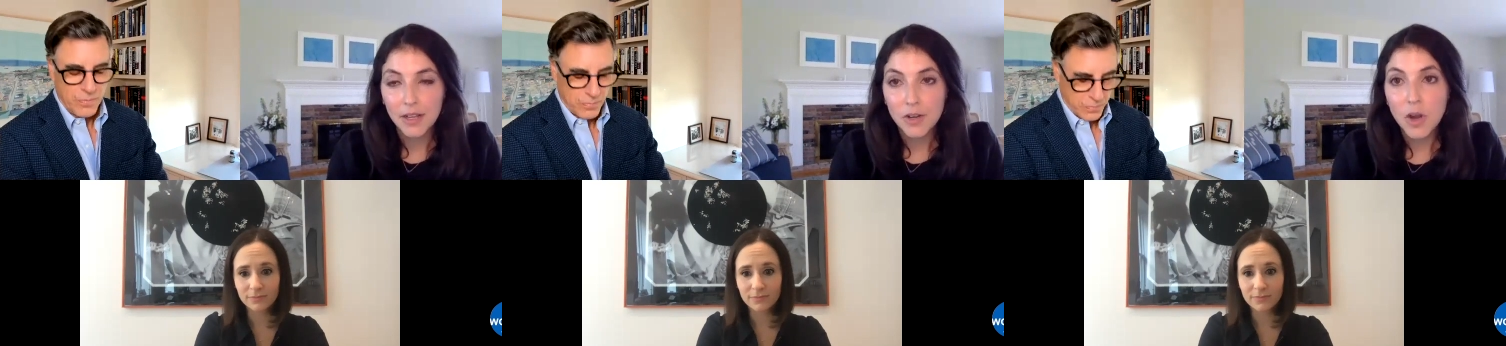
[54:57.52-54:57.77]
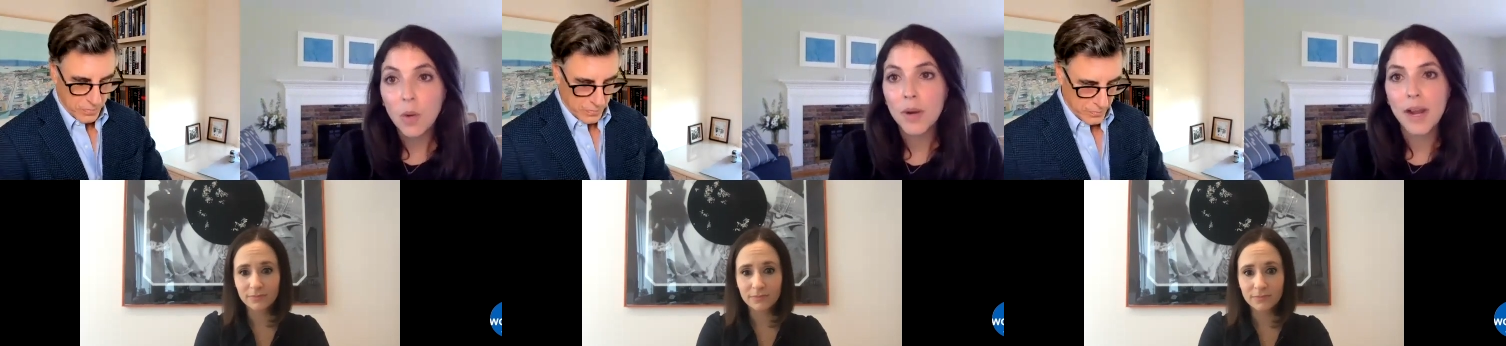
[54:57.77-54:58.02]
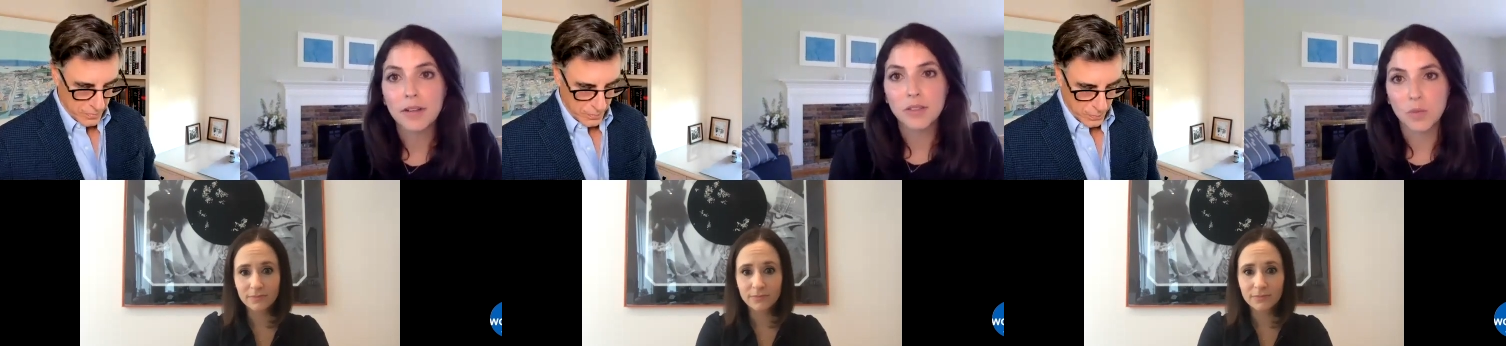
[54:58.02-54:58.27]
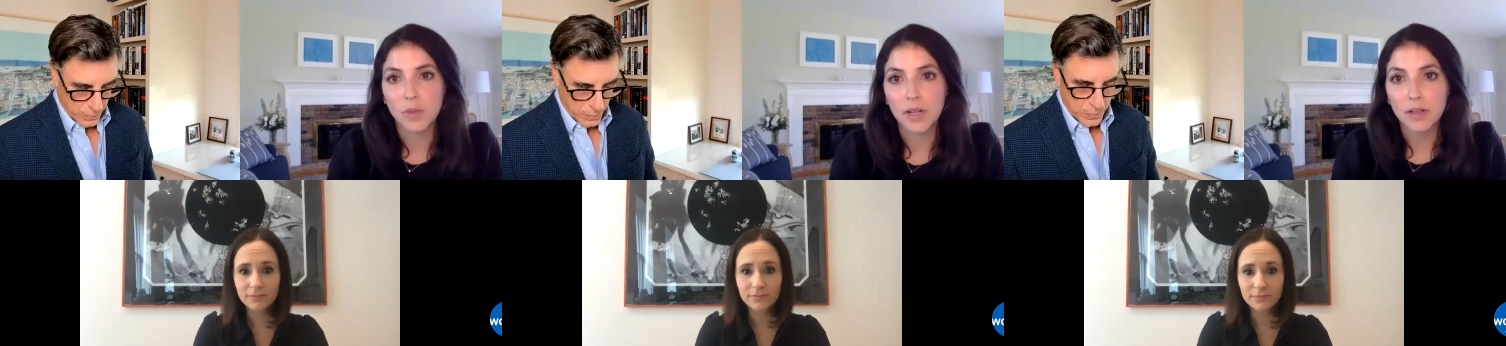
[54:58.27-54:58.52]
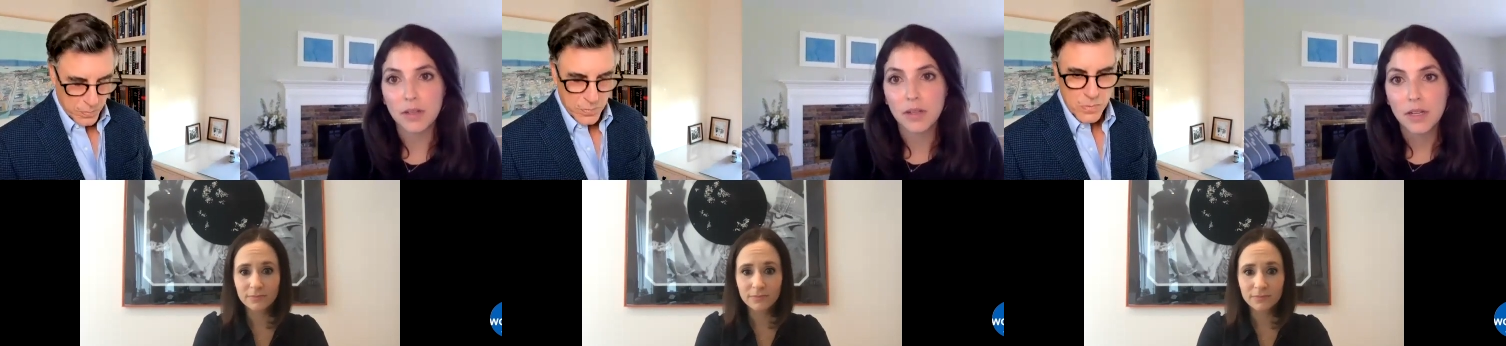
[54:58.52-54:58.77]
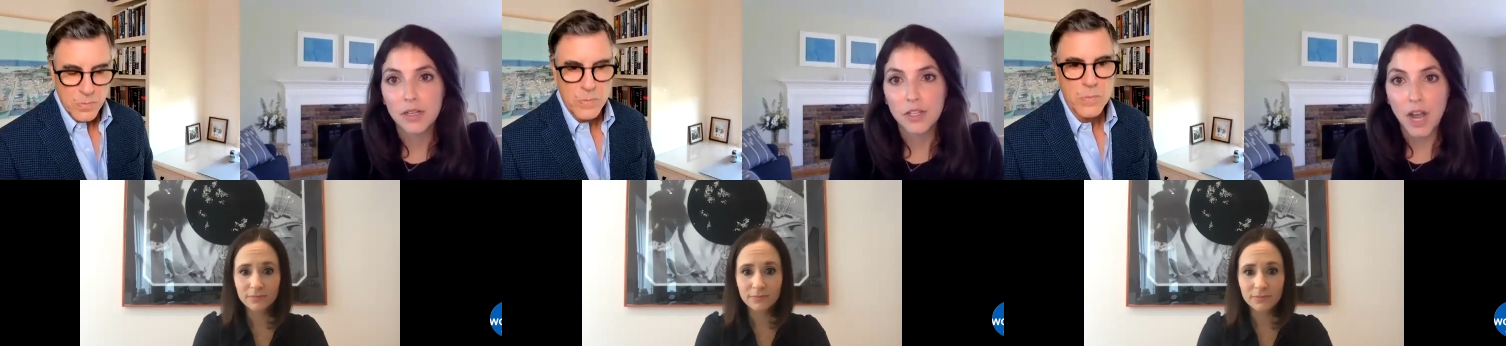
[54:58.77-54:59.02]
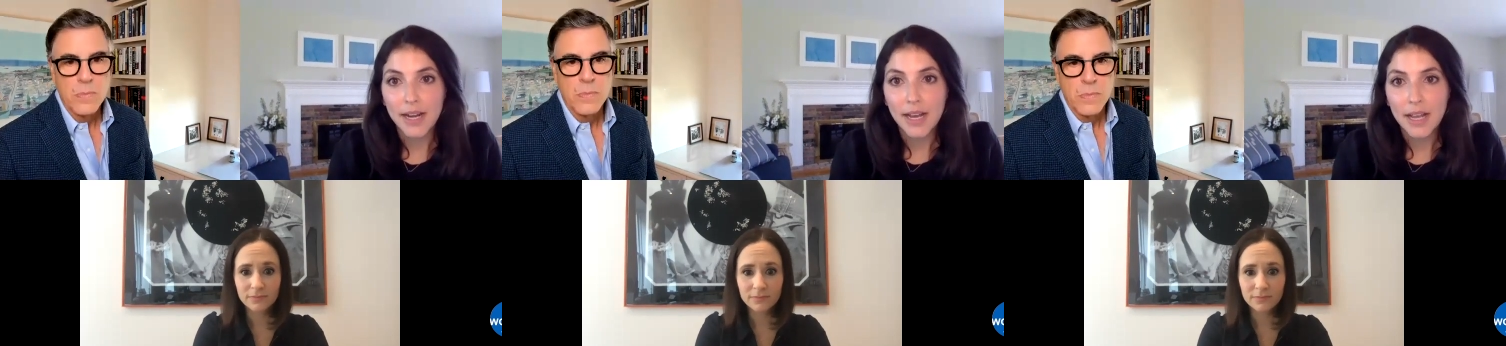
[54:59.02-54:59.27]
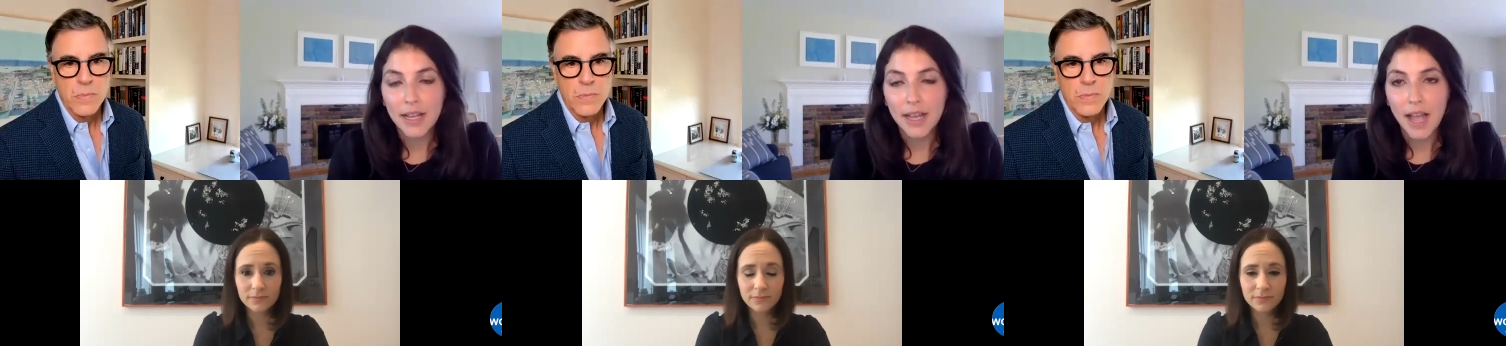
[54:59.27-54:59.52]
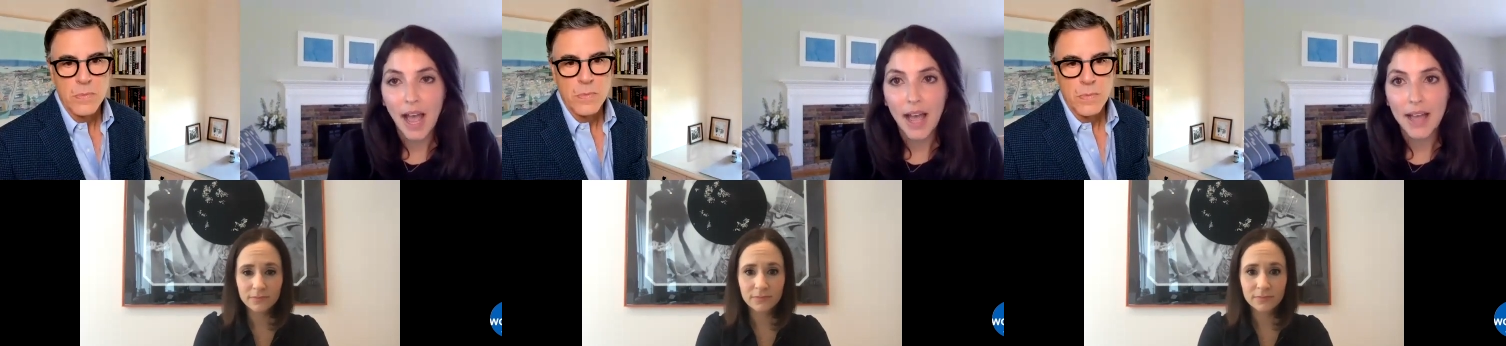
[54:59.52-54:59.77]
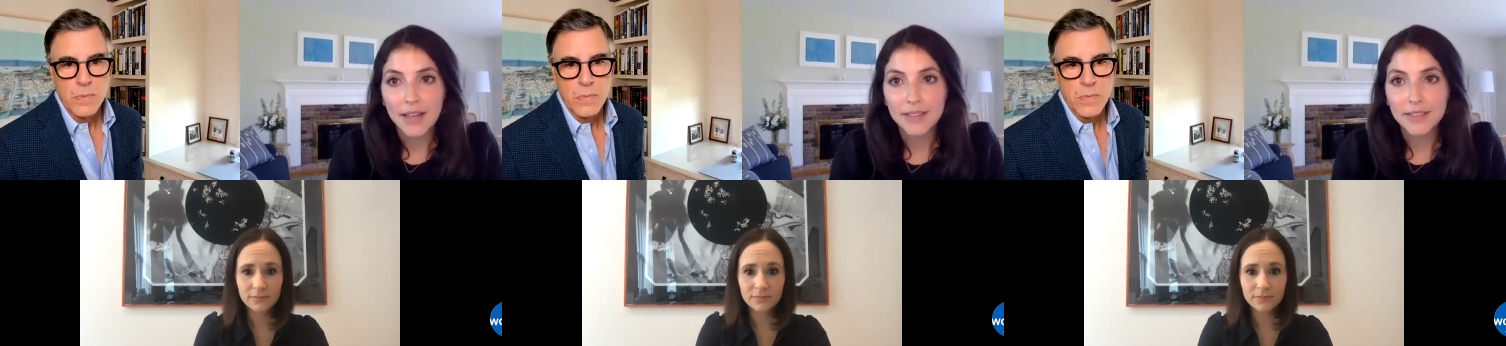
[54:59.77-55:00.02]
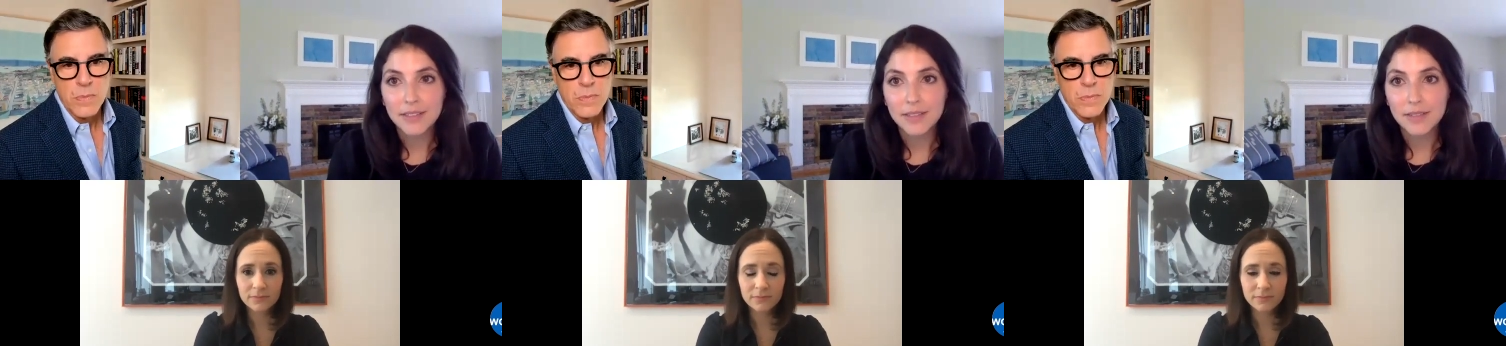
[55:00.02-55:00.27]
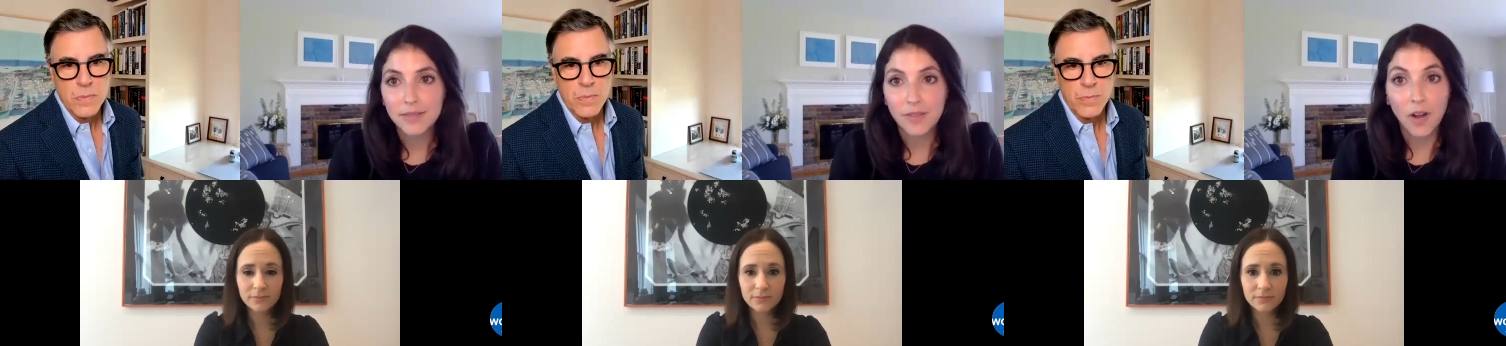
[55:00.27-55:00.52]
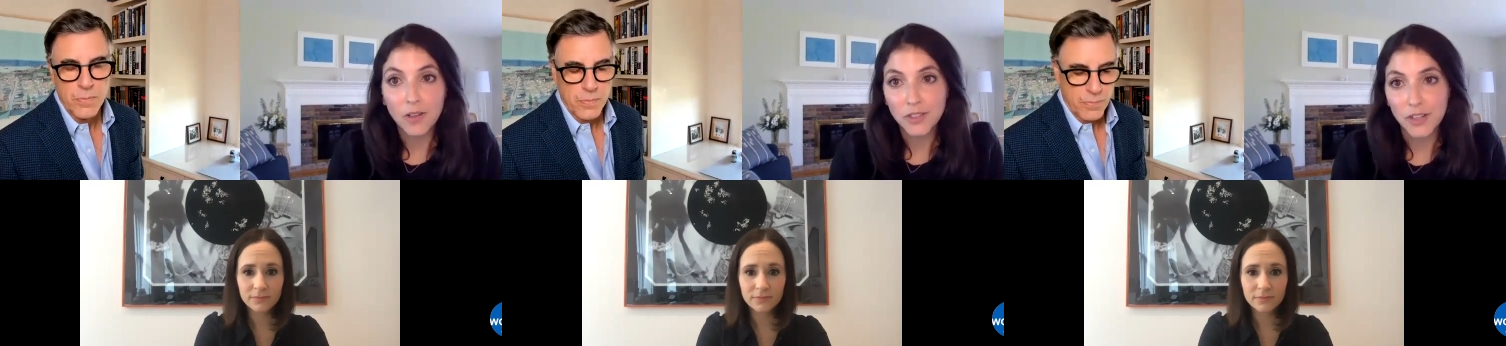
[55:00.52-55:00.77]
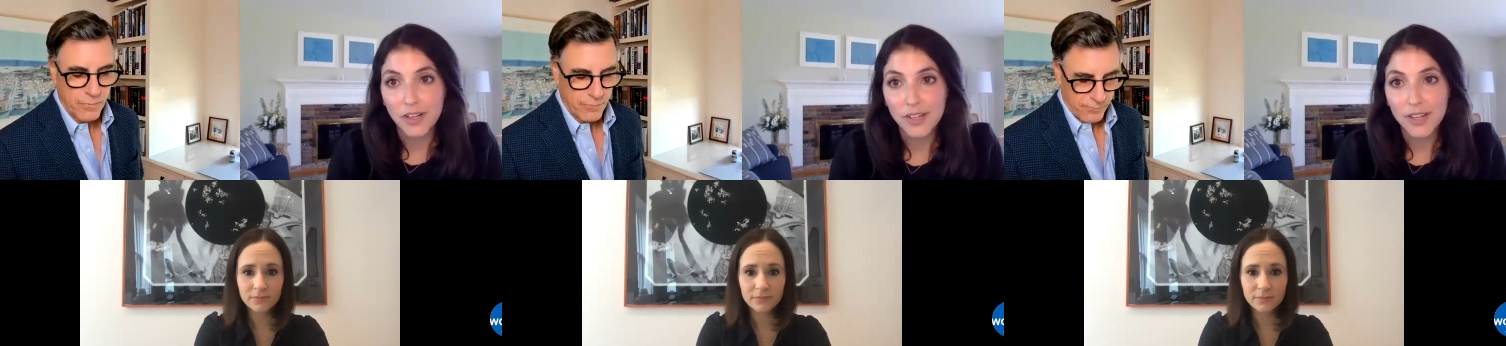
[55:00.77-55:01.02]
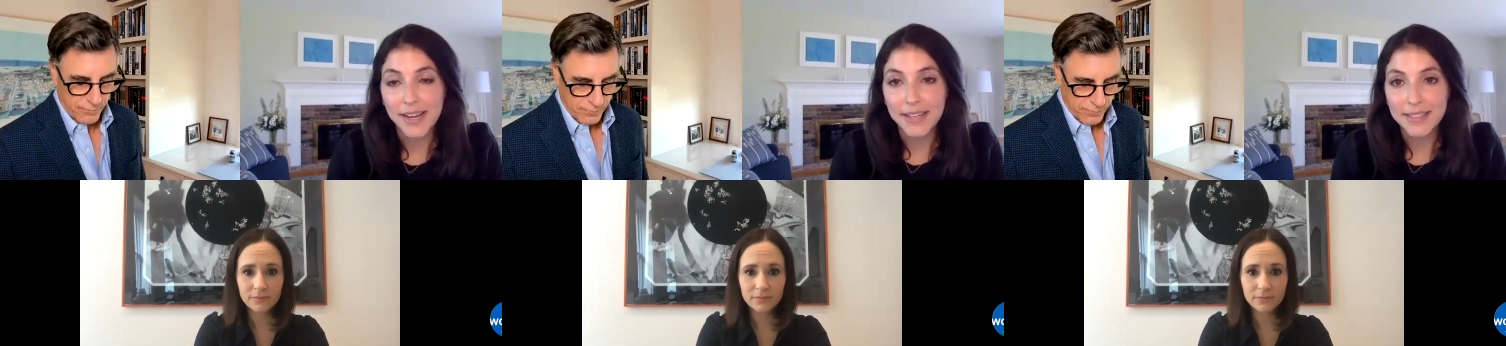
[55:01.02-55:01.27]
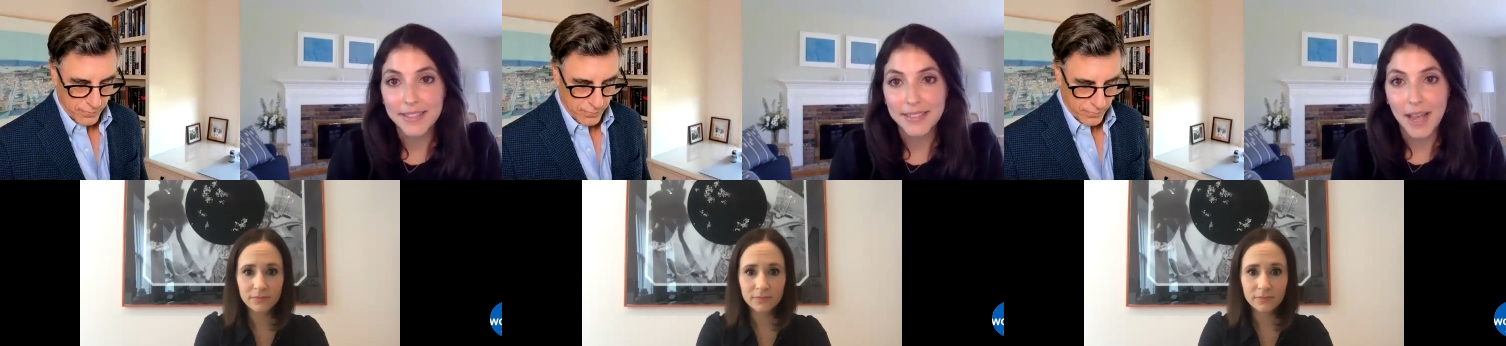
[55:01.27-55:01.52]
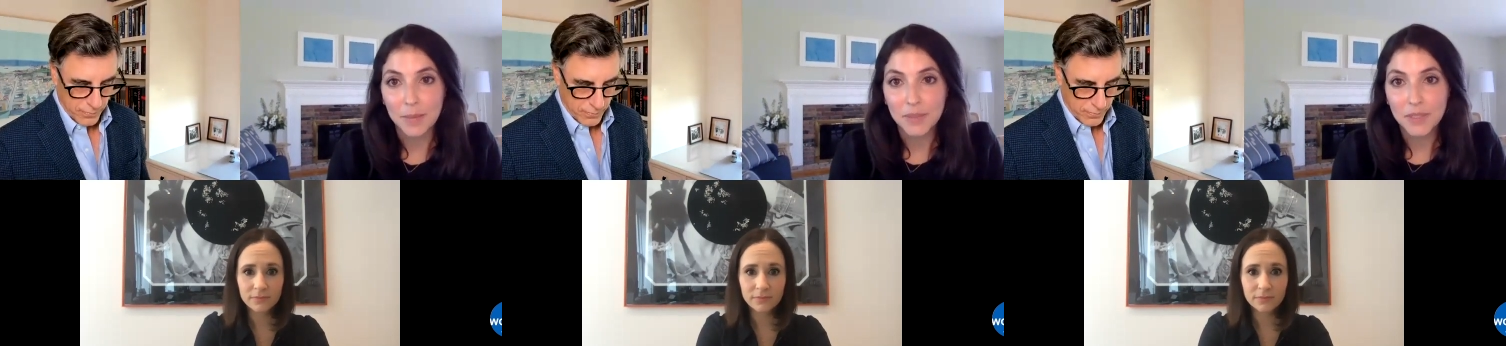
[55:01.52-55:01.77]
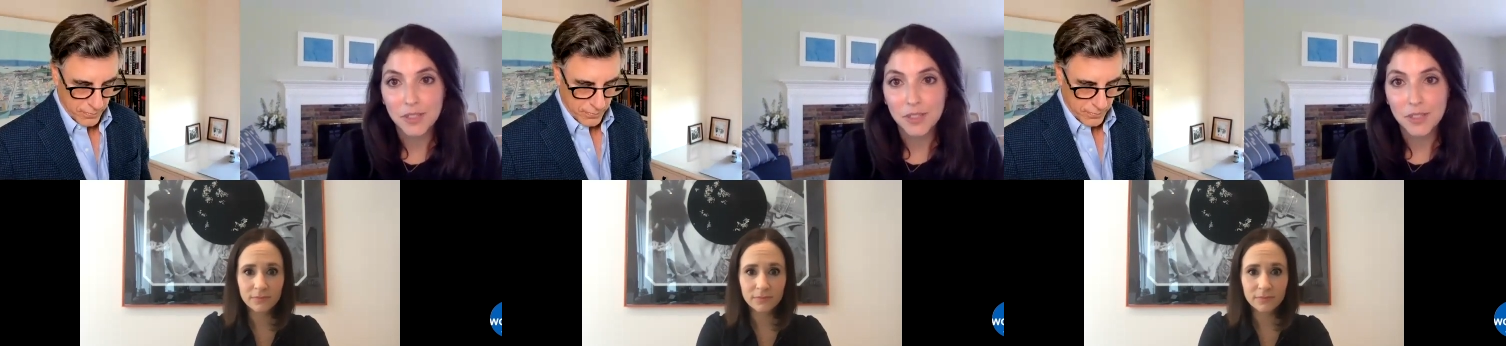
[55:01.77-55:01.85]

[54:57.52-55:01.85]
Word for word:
Speaker 1: no one else will. China has faltered in its attempt